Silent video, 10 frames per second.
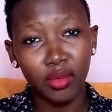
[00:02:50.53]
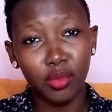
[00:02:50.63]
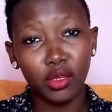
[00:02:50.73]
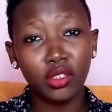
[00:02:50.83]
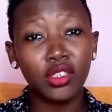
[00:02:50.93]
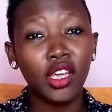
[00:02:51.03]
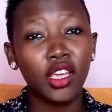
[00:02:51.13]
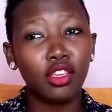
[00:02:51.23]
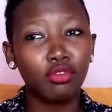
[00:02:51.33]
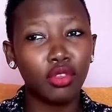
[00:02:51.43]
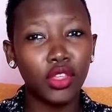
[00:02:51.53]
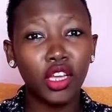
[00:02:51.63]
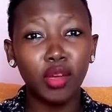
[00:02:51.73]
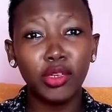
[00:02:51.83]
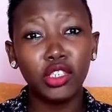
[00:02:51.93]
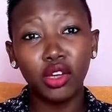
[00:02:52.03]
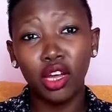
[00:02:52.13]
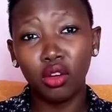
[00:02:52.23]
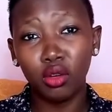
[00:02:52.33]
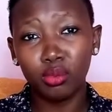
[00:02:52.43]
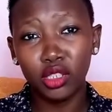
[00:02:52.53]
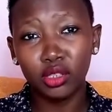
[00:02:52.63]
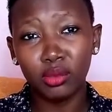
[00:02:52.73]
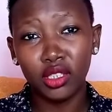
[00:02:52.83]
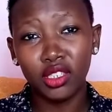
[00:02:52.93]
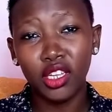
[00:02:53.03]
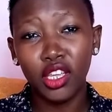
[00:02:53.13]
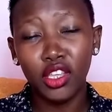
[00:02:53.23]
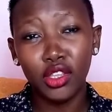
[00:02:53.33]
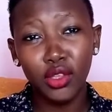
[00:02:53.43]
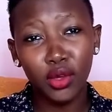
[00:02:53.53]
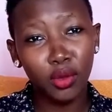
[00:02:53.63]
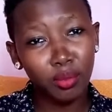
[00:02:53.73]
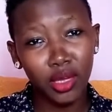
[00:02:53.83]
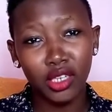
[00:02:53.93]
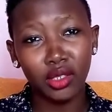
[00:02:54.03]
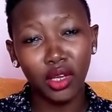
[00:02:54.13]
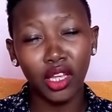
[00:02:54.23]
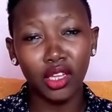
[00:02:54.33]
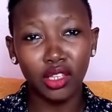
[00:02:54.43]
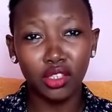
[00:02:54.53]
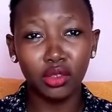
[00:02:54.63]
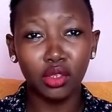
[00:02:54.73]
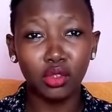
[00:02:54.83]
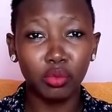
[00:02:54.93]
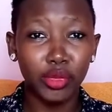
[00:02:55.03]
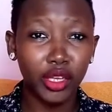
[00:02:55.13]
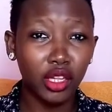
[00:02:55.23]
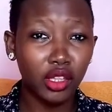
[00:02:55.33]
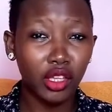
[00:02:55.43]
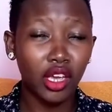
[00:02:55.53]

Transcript: because if you think about your accomplishments your mental health is going to be healthier,